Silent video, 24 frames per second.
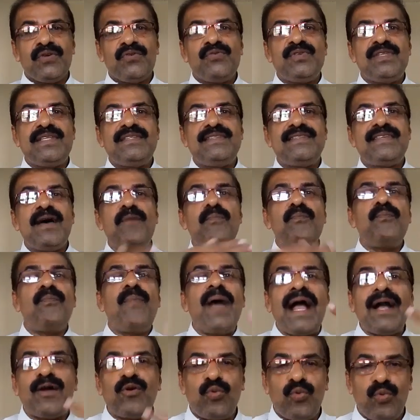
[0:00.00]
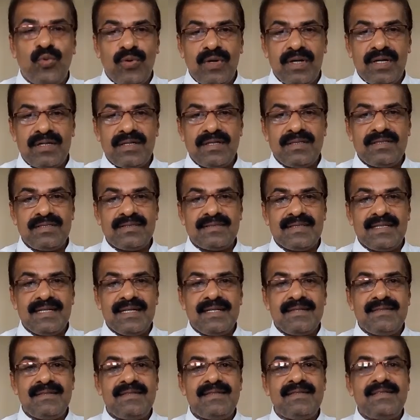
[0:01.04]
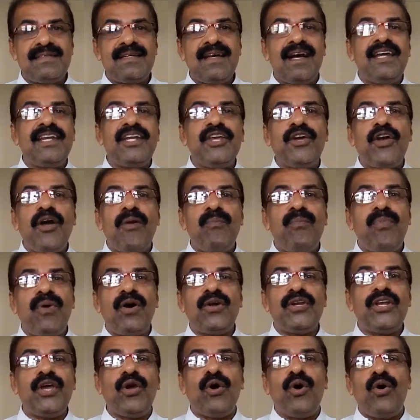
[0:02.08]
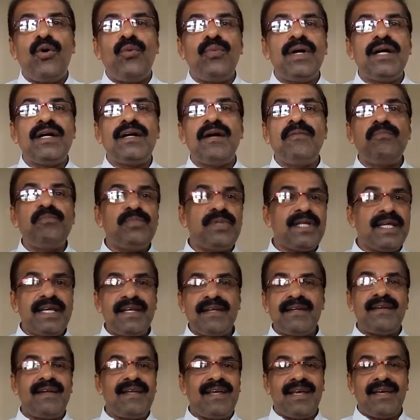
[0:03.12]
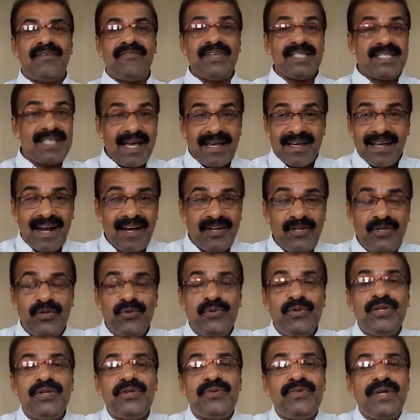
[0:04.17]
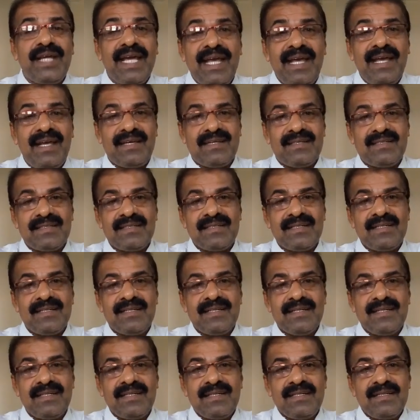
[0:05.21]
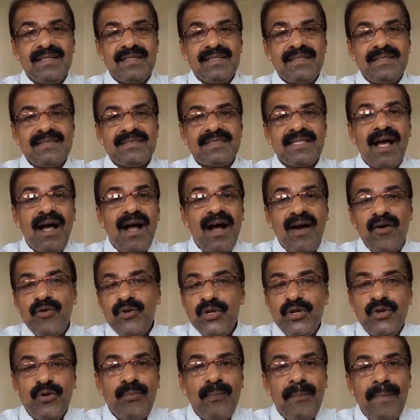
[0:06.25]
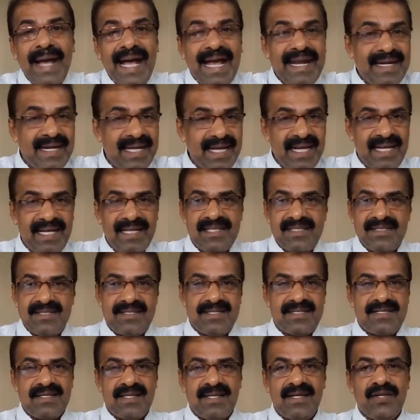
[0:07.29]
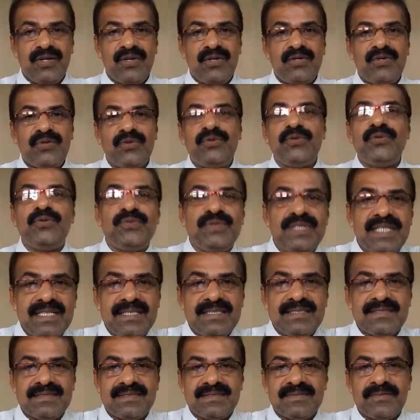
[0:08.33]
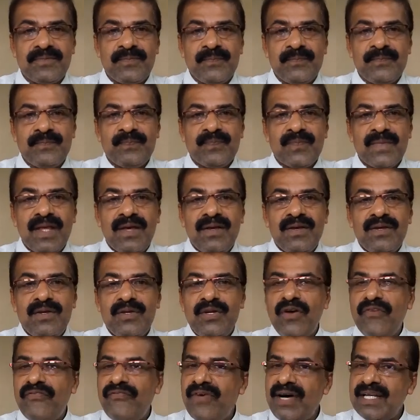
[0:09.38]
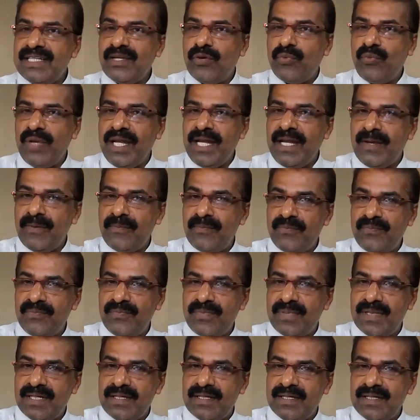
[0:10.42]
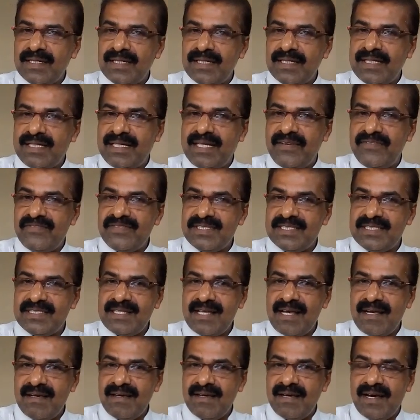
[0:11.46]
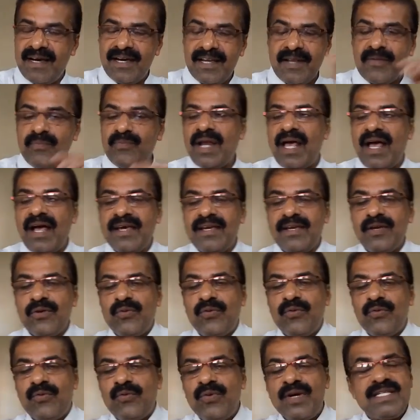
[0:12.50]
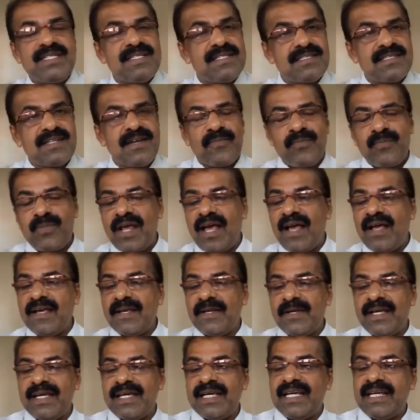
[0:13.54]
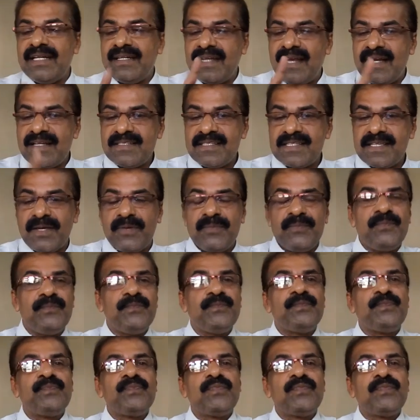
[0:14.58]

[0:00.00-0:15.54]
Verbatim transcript: You jump backward, turning your body over completely, which I can't do it today. So how do you manage? to do this. Now Father William gives a reply. What is his reply? He tells him,